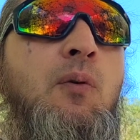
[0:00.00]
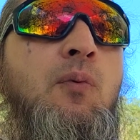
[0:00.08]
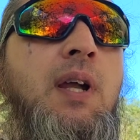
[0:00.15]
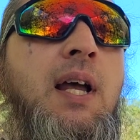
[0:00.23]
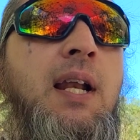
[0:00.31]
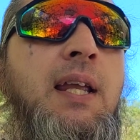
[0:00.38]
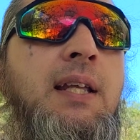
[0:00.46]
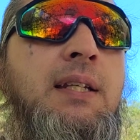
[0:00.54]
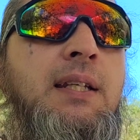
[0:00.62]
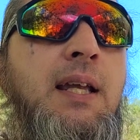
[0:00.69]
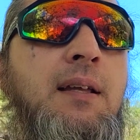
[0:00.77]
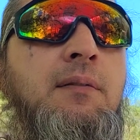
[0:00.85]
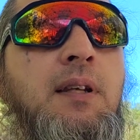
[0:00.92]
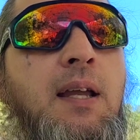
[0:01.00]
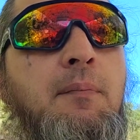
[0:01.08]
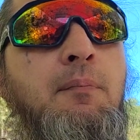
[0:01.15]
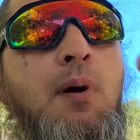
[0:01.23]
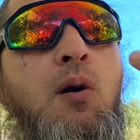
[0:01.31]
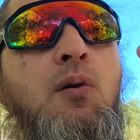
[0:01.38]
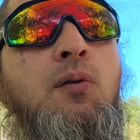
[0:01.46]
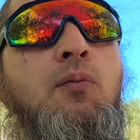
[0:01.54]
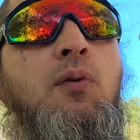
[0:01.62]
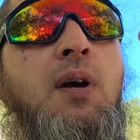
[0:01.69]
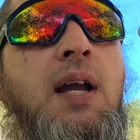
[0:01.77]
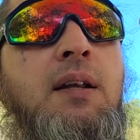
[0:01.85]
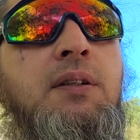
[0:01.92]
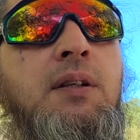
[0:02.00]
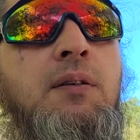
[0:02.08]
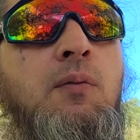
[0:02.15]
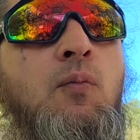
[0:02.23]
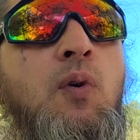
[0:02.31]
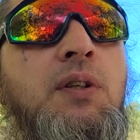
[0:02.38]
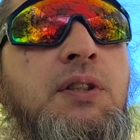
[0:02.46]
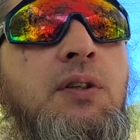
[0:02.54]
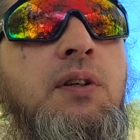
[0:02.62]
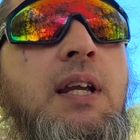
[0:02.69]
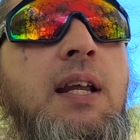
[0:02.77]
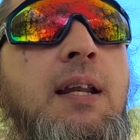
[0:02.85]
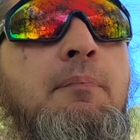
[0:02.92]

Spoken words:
we got to get that motor will have to, once you get